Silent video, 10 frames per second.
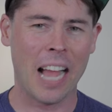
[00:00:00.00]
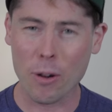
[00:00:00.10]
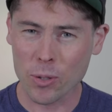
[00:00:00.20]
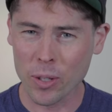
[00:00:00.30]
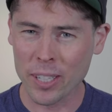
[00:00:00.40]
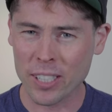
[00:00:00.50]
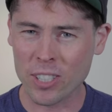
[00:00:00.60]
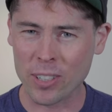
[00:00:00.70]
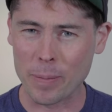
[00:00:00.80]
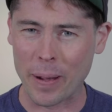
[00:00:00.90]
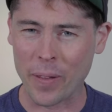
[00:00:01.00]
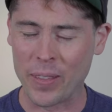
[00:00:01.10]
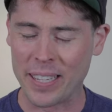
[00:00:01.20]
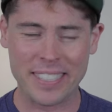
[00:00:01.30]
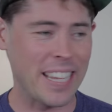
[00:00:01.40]
I was really concerned about
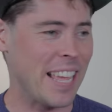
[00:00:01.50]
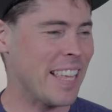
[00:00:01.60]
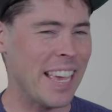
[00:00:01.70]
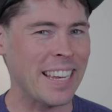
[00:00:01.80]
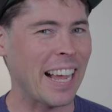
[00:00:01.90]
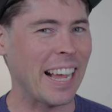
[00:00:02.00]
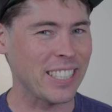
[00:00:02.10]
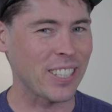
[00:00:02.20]
this, and then I